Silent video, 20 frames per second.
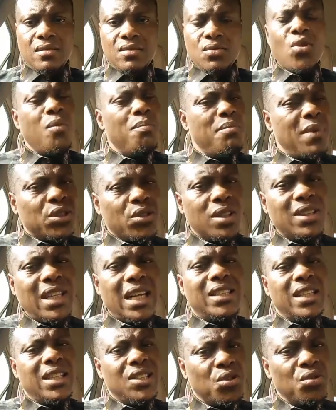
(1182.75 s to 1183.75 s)
To make sure
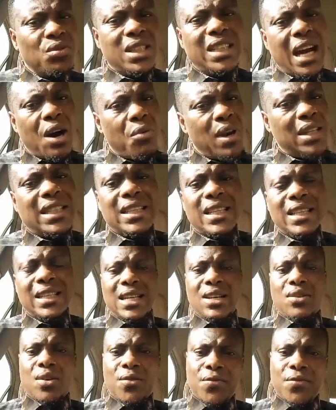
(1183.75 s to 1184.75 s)
that these children are well taken care of.